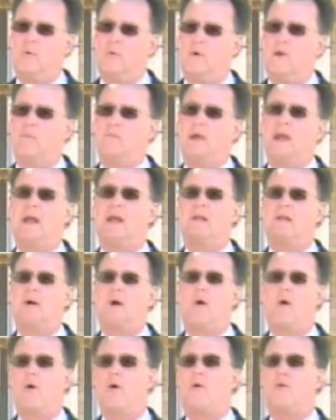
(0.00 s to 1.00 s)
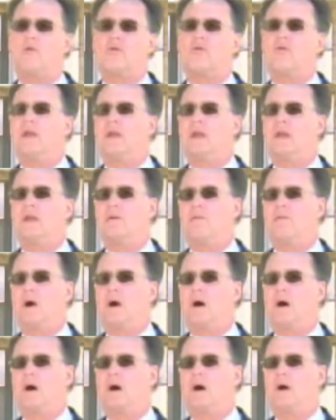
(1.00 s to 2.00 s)
we make the whole city
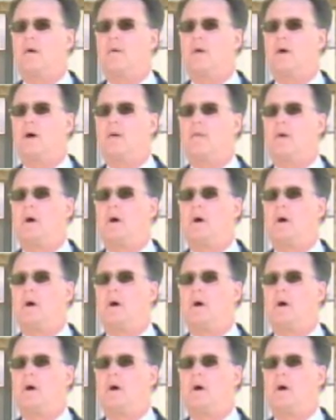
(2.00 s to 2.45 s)
uh, uh,